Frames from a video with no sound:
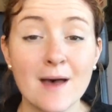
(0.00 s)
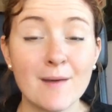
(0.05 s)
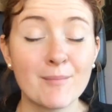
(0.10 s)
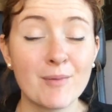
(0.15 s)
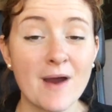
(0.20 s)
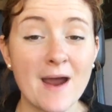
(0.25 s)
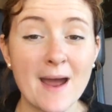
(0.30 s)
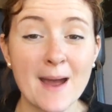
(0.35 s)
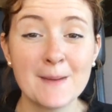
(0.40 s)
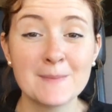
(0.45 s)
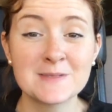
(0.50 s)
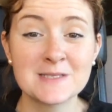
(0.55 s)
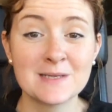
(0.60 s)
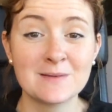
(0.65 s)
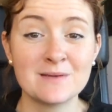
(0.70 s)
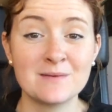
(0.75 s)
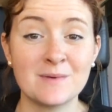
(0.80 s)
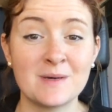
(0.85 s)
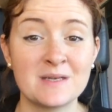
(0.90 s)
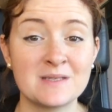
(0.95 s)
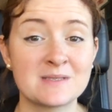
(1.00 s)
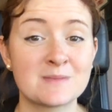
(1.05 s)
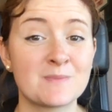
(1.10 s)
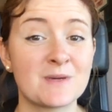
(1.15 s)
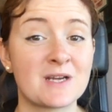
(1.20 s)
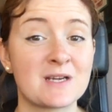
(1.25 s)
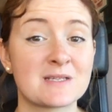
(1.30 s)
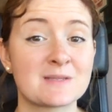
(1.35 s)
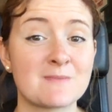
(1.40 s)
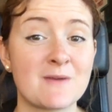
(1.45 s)
Perhaps it was
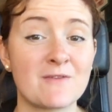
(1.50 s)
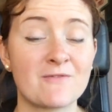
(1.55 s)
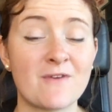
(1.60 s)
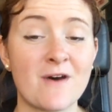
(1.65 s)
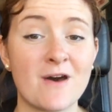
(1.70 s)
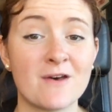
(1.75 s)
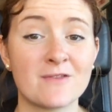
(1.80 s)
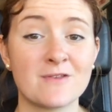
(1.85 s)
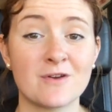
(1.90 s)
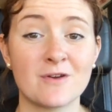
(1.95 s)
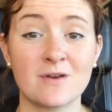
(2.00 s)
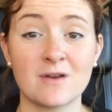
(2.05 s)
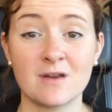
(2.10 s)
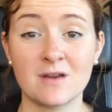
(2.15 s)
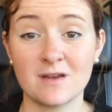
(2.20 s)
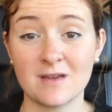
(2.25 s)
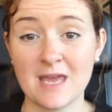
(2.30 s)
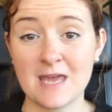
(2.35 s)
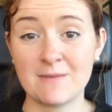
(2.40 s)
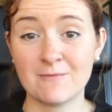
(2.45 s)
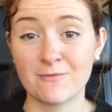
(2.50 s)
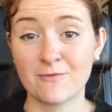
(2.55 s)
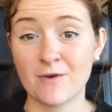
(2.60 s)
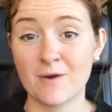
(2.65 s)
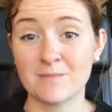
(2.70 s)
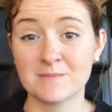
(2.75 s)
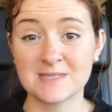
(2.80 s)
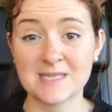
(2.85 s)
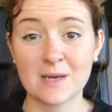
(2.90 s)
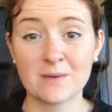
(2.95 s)
because my father came
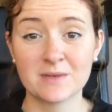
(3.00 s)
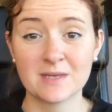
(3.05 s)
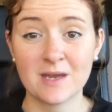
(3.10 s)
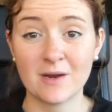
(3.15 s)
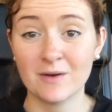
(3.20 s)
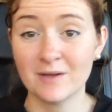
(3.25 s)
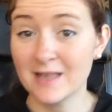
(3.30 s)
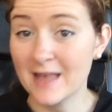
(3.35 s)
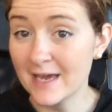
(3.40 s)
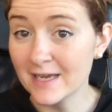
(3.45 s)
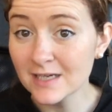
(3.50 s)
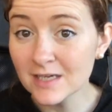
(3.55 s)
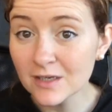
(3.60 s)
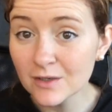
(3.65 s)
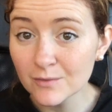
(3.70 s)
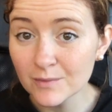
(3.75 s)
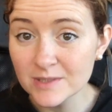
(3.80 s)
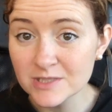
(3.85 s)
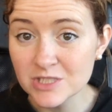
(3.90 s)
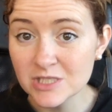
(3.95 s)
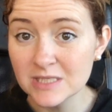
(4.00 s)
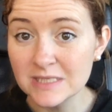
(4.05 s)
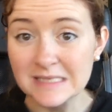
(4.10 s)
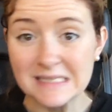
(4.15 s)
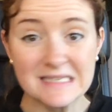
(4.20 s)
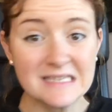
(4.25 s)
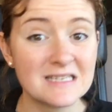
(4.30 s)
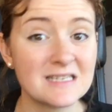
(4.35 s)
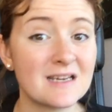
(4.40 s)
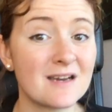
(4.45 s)
from South Carolina
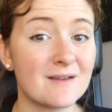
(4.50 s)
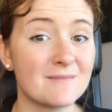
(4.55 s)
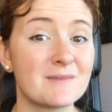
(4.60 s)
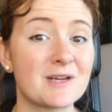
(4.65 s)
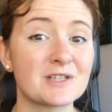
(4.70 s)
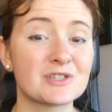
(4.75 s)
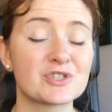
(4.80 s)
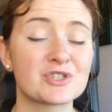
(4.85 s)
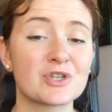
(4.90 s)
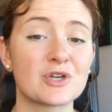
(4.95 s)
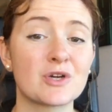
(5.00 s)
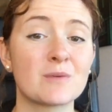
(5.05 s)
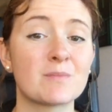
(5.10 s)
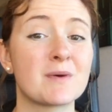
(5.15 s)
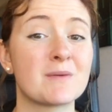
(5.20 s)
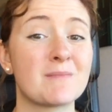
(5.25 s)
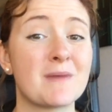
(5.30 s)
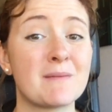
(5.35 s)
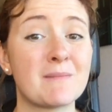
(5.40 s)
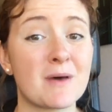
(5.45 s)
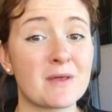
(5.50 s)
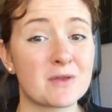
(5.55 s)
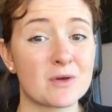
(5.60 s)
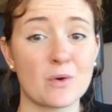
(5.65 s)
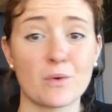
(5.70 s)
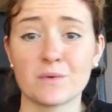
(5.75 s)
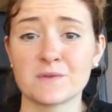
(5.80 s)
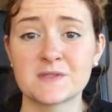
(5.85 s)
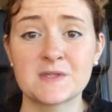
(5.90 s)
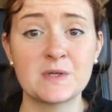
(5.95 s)
originally. I'm not sure, but my mother
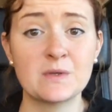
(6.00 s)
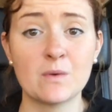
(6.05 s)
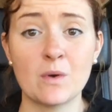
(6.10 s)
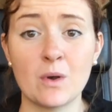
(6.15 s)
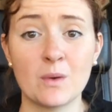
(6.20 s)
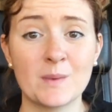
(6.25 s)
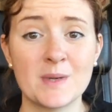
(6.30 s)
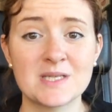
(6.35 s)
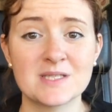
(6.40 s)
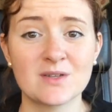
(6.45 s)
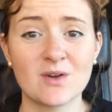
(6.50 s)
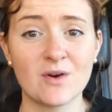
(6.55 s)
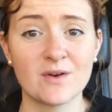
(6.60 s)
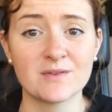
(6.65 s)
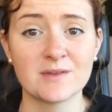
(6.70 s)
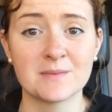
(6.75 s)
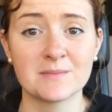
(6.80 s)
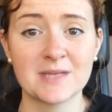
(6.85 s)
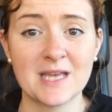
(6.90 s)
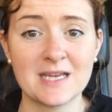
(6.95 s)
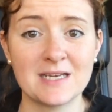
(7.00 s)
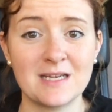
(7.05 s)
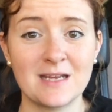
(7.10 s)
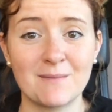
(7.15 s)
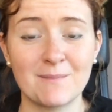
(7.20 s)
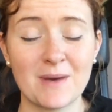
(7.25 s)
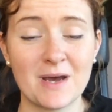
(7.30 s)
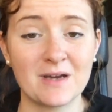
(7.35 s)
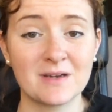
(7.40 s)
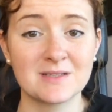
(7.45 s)
also always called them
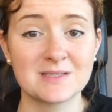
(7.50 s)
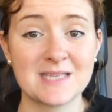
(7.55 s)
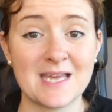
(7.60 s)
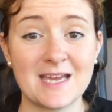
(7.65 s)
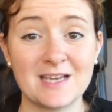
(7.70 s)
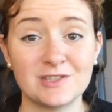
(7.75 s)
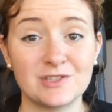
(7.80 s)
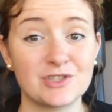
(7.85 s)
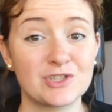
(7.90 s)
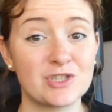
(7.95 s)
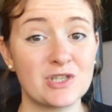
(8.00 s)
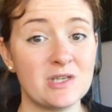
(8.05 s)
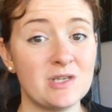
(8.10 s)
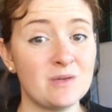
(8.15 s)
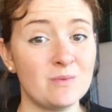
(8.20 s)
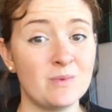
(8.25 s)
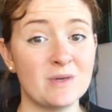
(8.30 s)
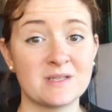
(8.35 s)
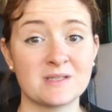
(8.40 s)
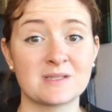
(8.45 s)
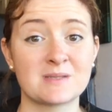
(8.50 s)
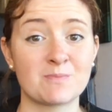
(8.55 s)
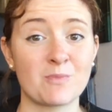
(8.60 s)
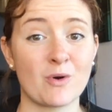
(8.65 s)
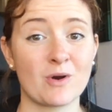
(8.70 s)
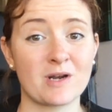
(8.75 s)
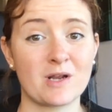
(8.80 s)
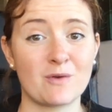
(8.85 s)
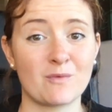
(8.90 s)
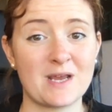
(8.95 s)
lightning bugs, and she was
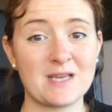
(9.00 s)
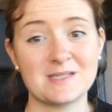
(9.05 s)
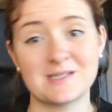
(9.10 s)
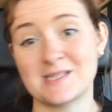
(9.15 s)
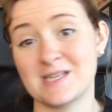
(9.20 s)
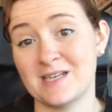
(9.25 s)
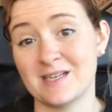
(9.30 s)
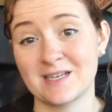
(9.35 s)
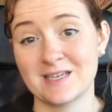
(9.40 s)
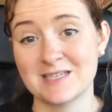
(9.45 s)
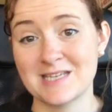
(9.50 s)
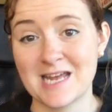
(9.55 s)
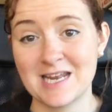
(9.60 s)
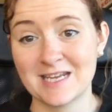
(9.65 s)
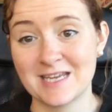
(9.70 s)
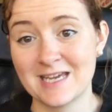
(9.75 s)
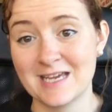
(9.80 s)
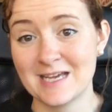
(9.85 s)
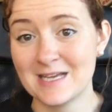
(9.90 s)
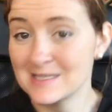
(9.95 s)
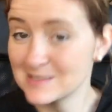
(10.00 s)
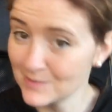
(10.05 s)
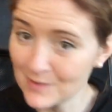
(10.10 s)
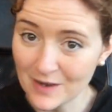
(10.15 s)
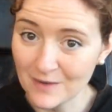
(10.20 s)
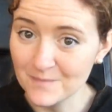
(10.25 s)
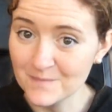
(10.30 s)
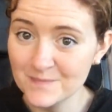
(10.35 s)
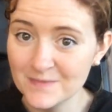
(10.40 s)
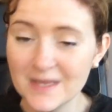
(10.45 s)
born and raised in Connecticut as
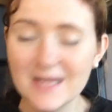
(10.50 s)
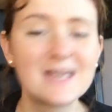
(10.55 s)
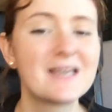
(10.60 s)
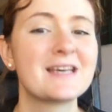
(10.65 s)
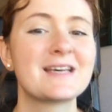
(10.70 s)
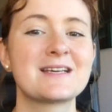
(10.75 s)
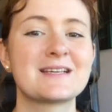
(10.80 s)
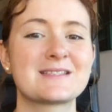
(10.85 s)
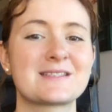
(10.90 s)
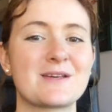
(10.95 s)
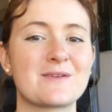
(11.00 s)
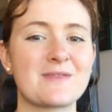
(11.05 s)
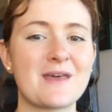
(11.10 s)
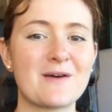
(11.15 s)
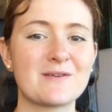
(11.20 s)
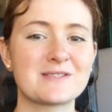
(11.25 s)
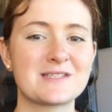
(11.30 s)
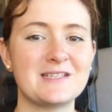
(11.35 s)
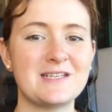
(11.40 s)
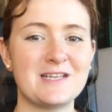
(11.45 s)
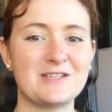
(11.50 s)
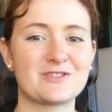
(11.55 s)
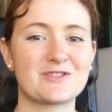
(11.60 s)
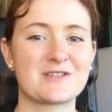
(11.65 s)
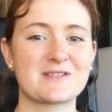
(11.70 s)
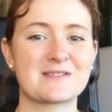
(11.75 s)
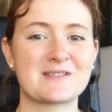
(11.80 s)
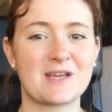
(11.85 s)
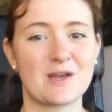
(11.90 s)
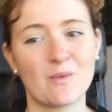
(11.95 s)
well. So that was an
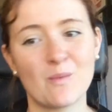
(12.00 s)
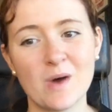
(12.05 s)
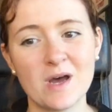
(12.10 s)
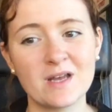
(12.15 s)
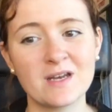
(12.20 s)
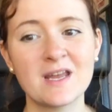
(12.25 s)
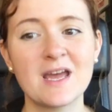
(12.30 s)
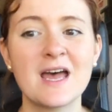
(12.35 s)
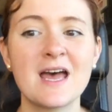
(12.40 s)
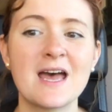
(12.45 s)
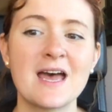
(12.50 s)
interesting one.